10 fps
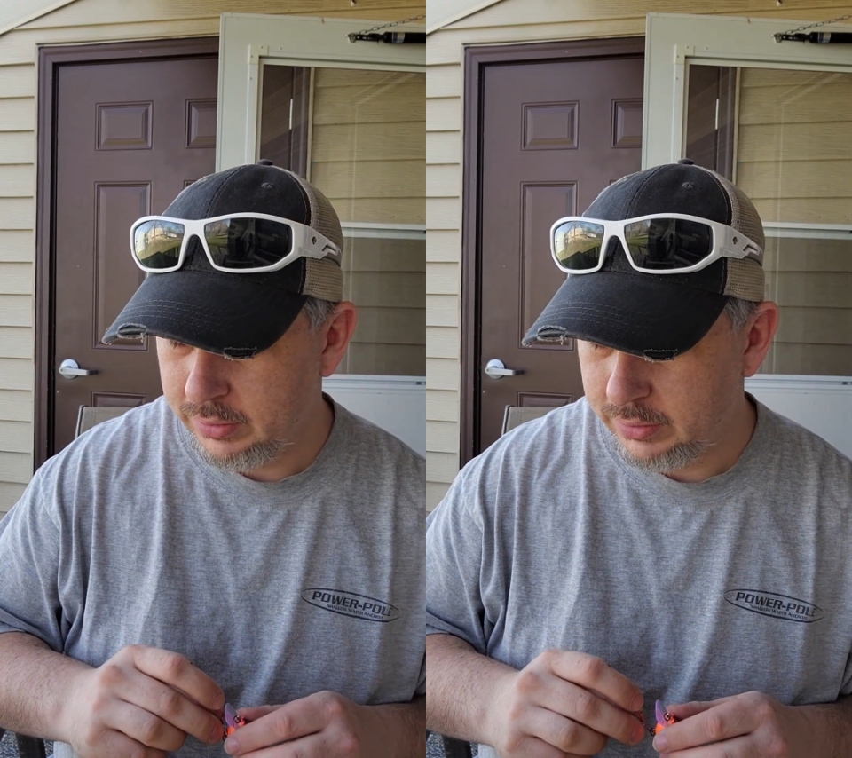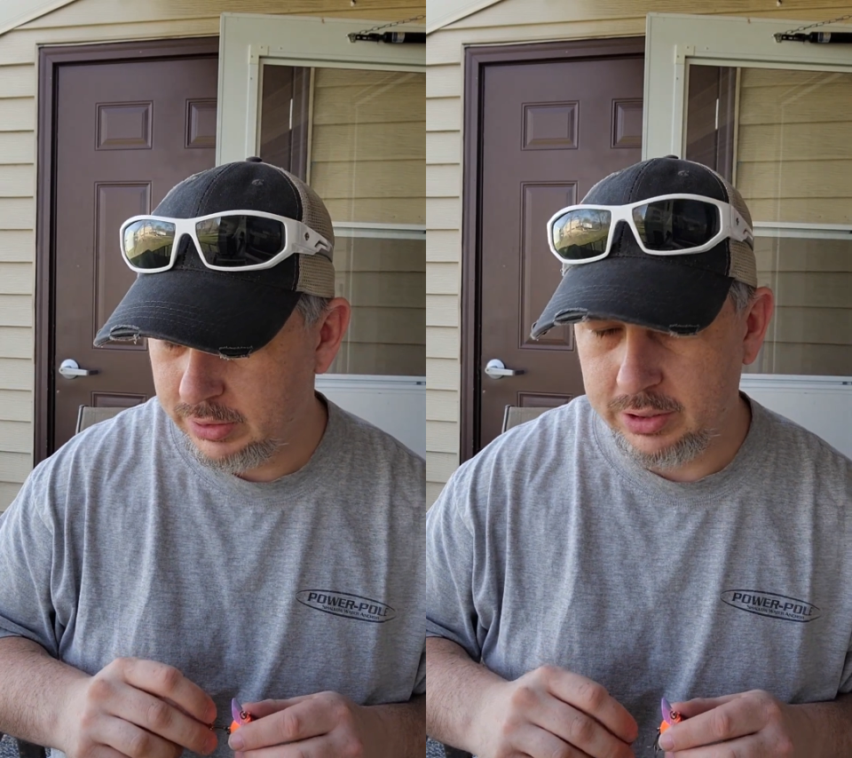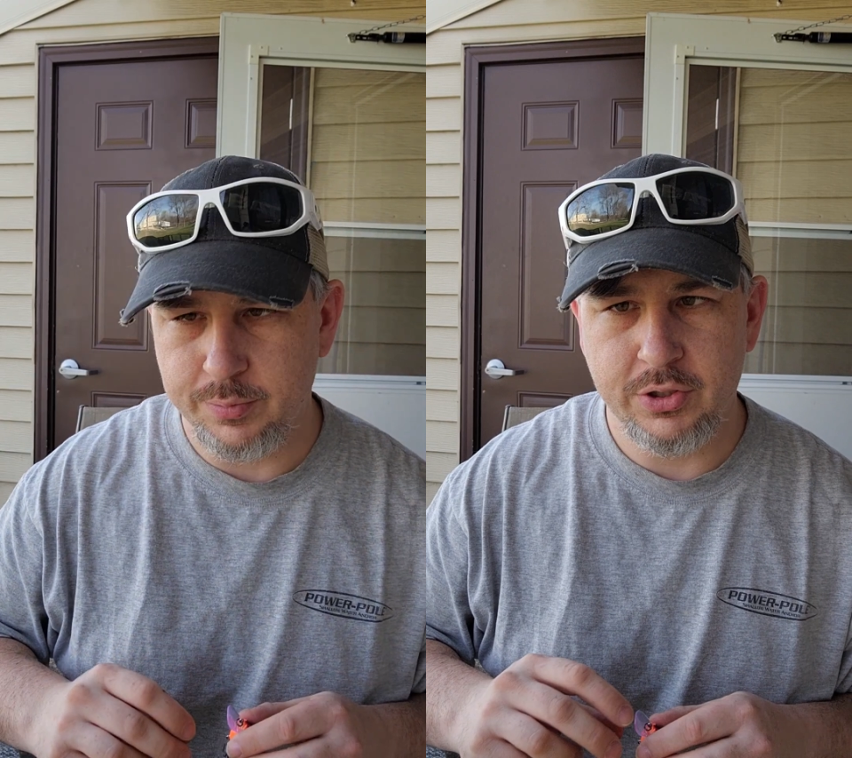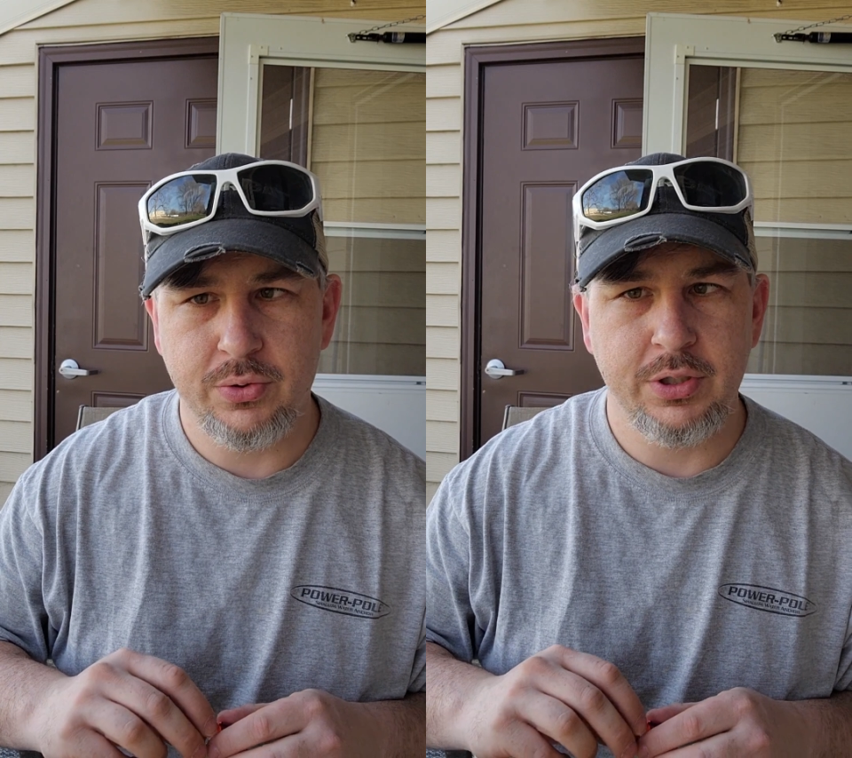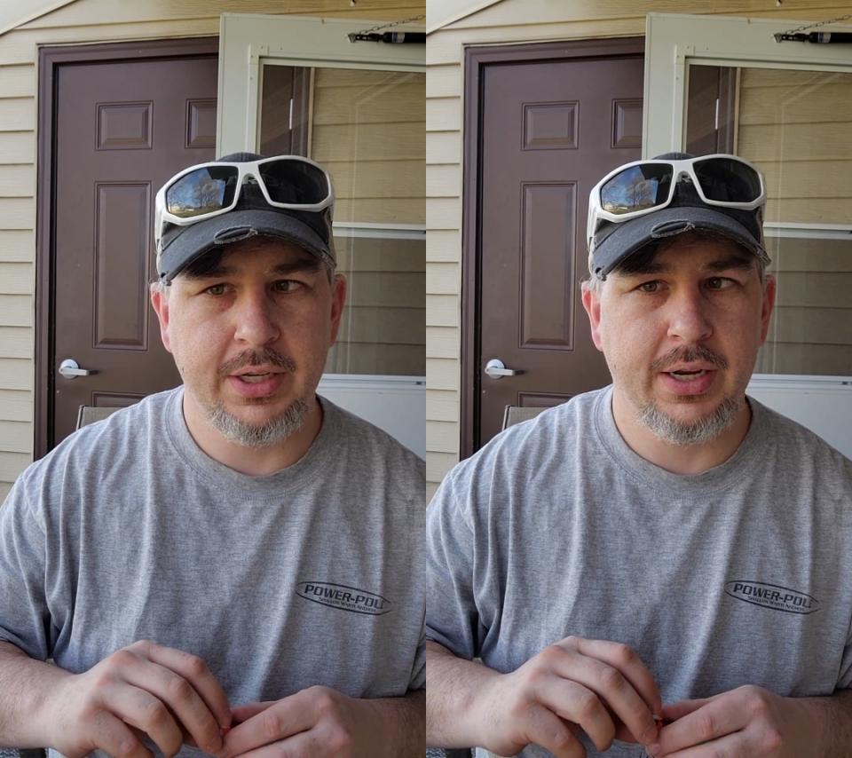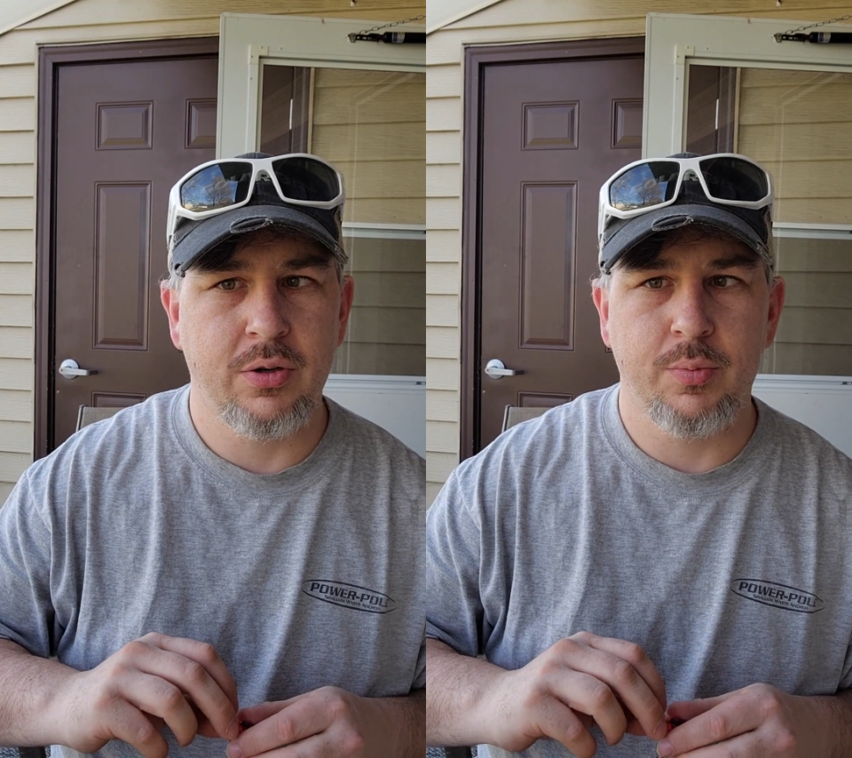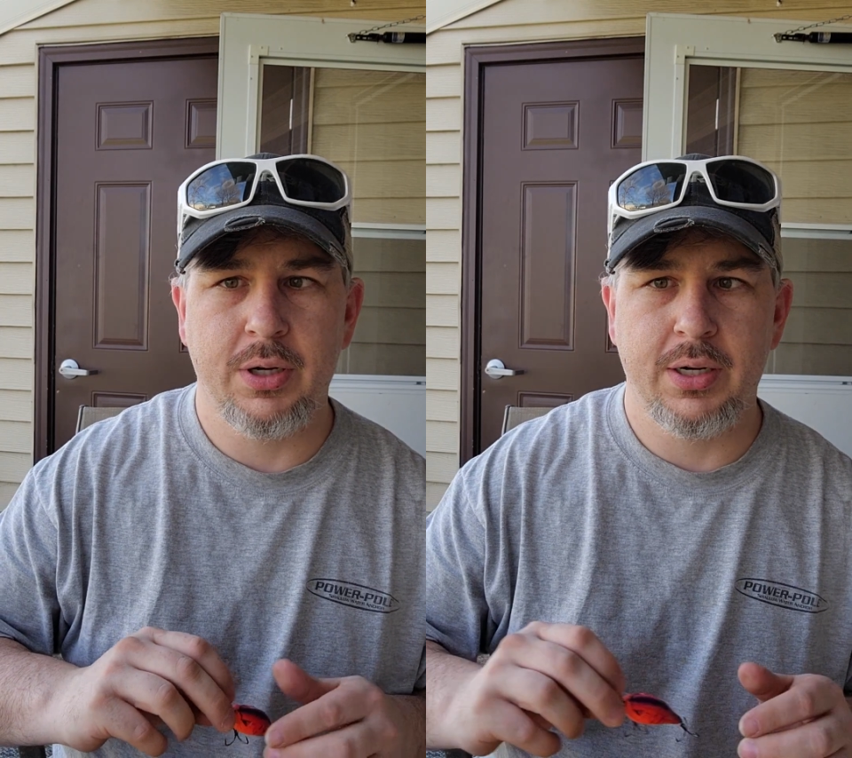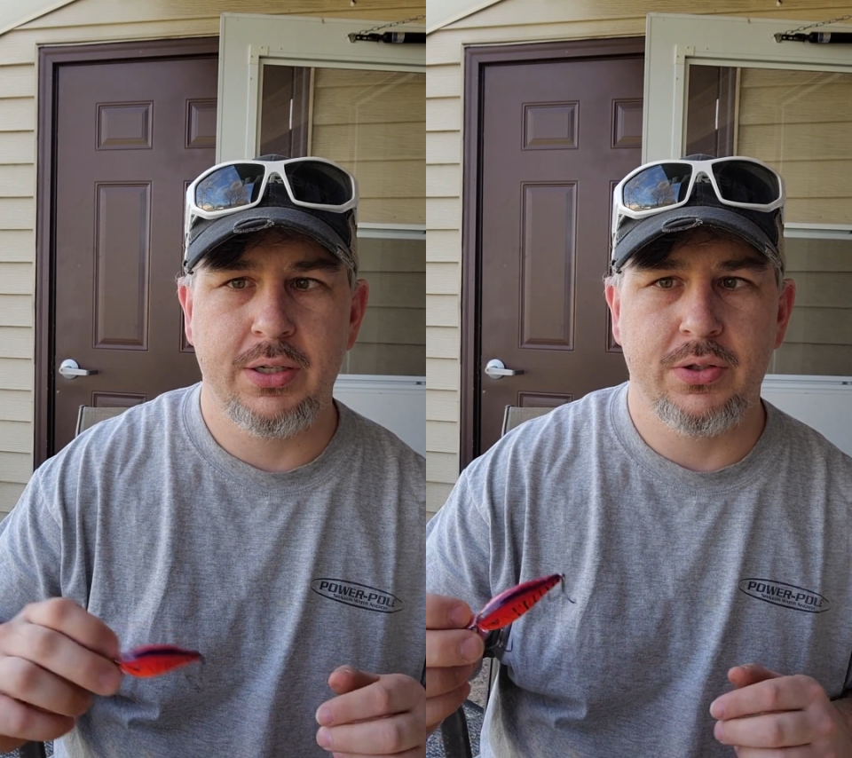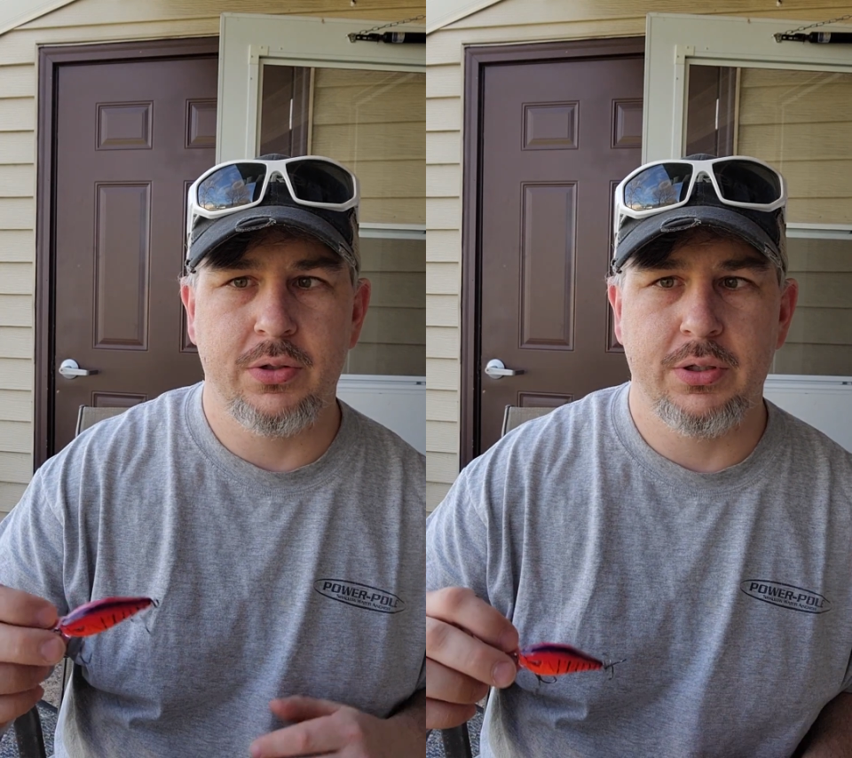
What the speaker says: like a mystery tackle box or